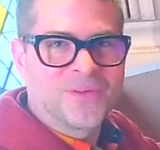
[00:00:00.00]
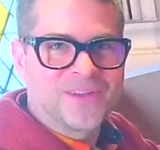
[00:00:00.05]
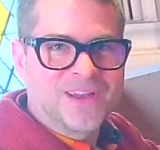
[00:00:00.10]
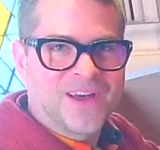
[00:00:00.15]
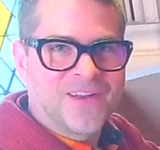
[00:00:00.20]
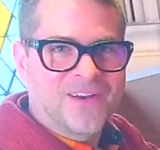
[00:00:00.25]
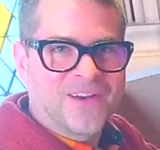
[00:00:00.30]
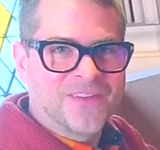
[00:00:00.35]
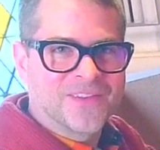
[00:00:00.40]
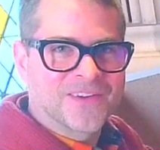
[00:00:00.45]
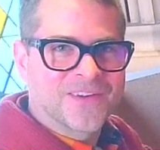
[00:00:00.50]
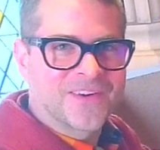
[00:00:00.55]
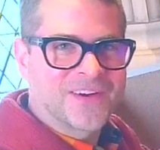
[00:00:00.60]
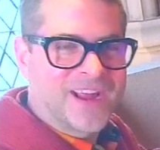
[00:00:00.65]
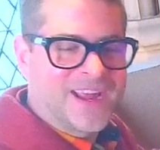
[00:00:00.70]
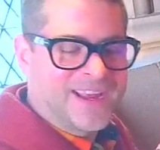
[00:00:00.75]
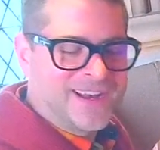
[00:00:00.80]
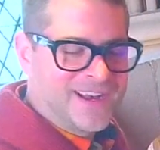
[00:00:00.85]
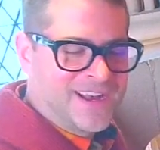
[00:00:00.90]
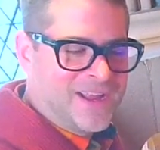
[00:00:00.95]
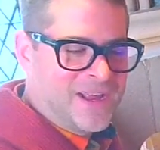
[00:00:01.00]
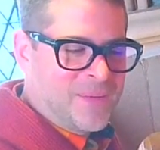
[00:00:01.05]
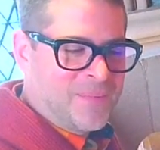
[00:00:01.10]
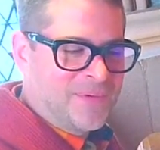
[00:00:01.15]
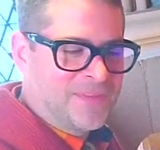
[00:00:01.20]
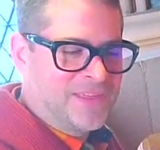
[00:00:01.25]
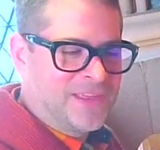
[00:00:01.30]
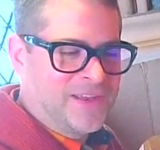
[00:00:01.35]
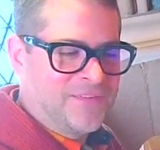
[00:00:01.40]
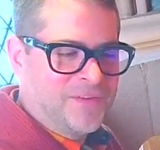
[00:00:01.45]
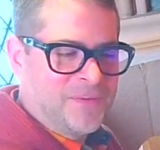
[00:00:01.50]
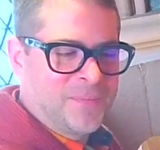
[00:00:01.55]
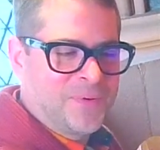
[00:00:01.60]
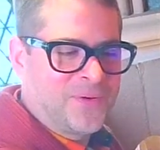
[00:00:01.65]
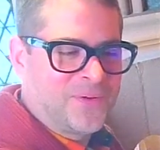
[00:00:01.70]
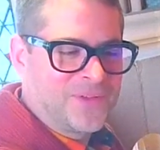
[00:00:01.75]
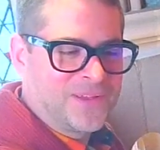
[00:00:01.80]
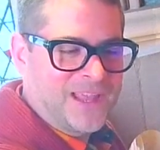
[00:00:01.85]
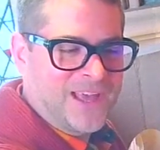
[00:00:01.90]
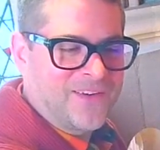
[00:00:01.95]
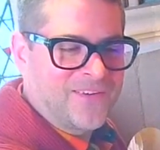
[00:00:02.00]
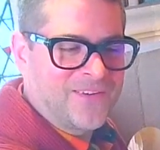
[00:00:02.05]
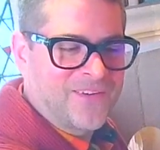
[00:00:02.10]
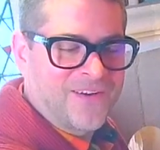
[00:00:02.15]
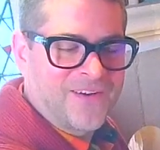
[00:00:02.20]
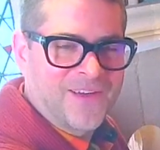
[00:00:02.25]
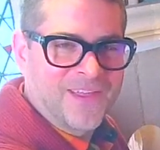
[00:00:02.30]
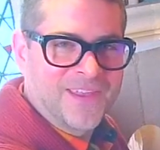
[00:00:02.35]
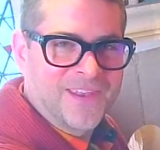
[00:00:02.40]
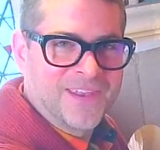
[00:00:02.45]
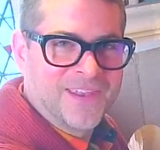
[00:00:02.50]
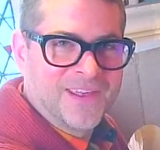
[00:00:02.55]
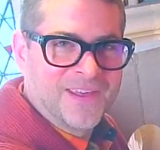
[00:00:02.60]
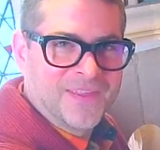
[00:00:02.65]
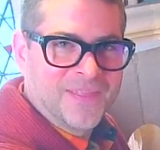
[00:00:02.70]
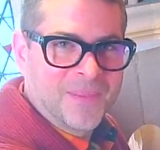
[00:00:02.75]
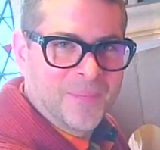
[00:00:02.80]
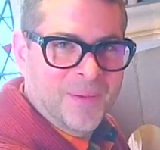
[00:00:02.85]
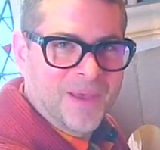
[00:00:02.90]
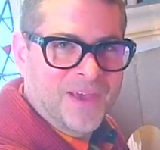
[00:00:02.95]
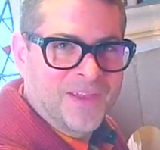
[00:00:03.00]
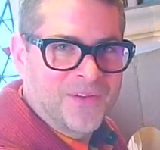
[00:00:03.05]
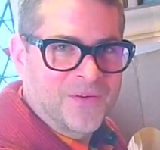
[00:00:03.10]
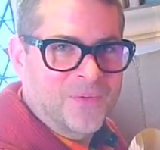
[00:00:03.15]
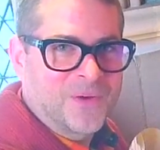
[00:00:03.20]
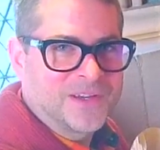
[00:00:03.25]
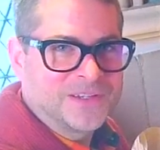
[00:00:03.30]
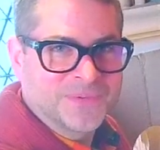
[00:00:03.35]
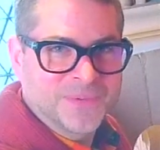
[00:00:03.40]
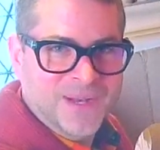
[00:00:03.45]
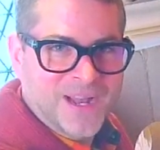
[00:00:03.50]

it out on the grate, but then if you pull it out on the pedal, watch what